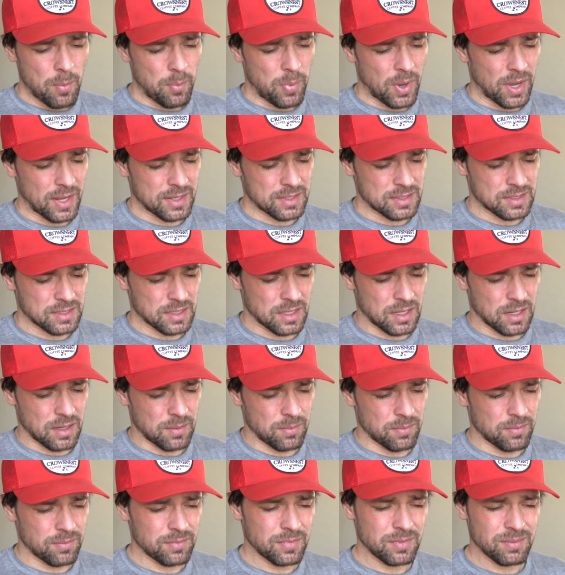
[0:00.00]
But
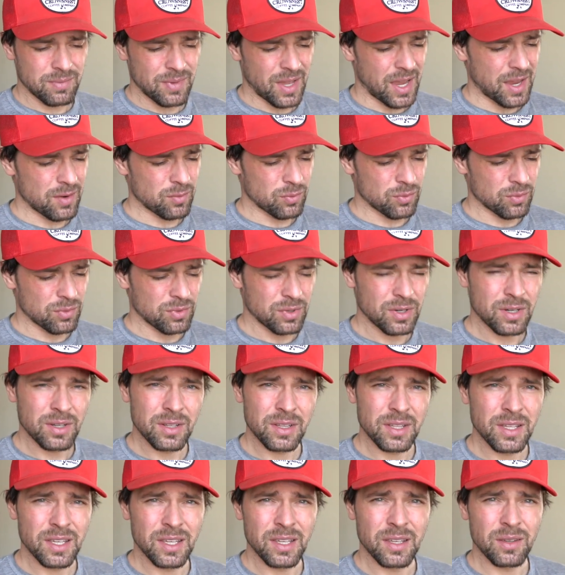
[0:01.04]
I
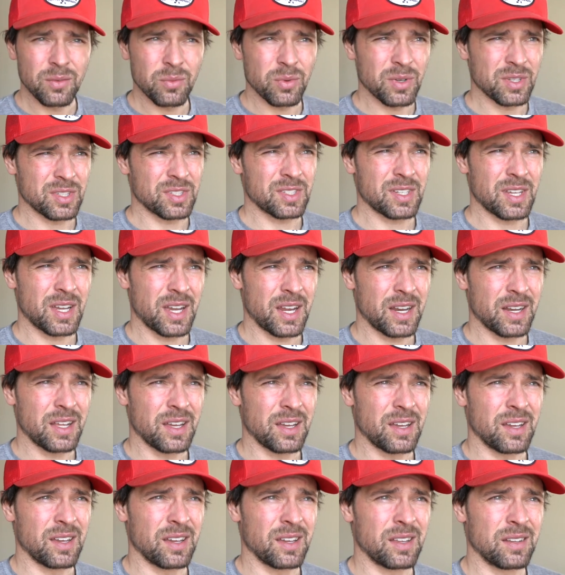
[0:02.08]
really was kind
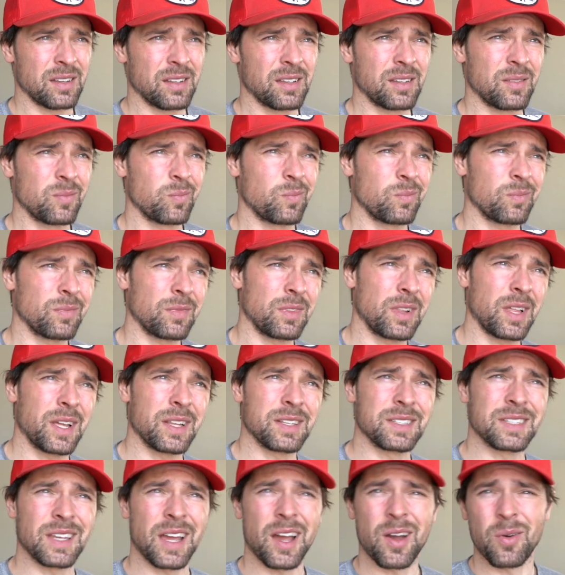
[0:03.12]
of
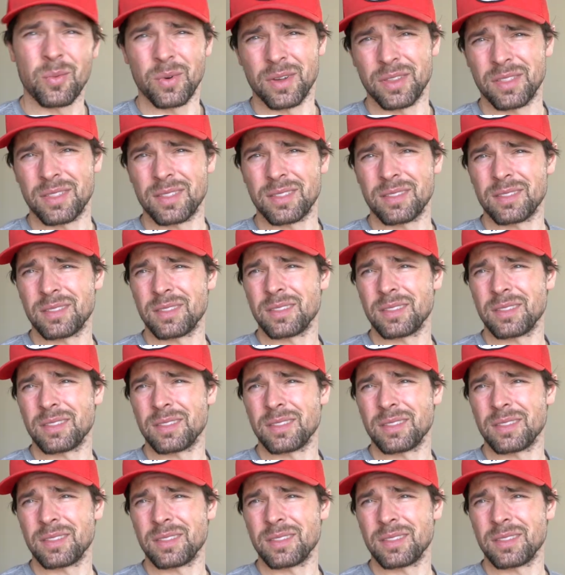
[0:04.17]
let down with